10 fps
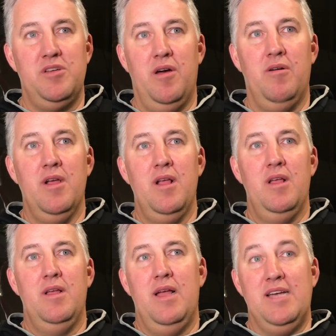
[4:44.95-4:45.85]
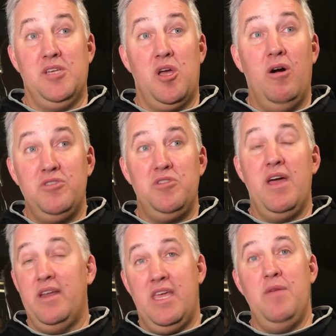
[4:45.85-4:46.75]
You know, as a coach, you
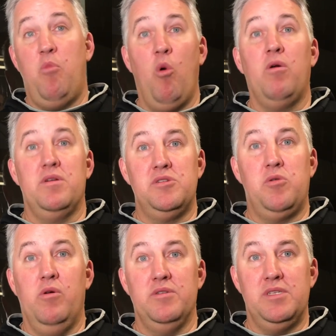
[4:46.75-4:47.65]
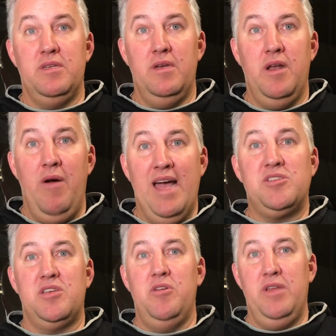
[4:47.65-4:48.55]
got to keep working towards, you know,
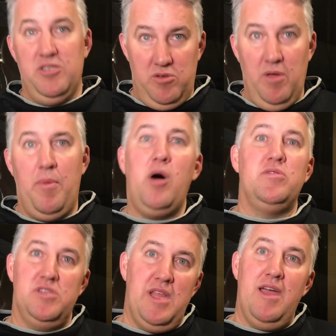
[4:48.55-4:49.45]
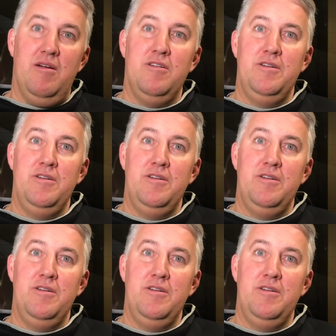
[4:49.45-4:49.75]
executing so the ball's there.